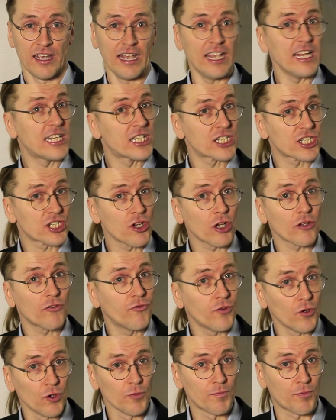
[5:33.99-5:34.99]
It's not
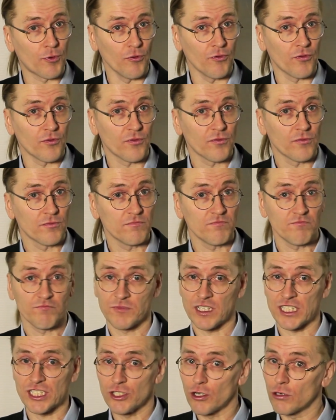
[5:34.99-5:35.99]
foolproof.
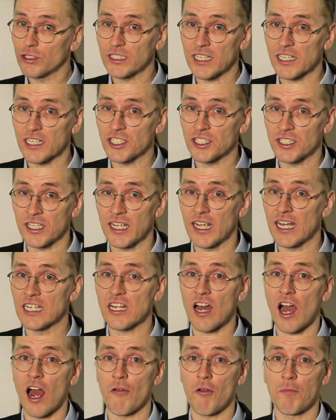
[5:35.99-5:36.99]
There's no such thing as
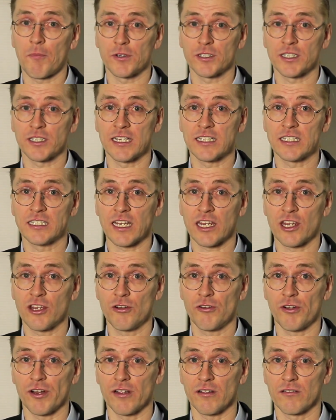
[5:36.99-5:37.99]
100%
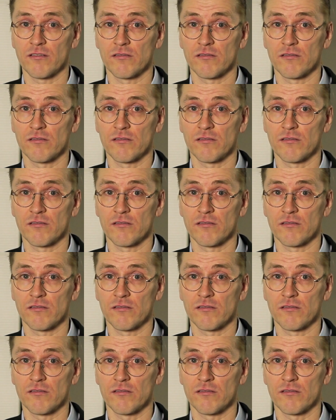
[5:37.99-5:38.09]
security.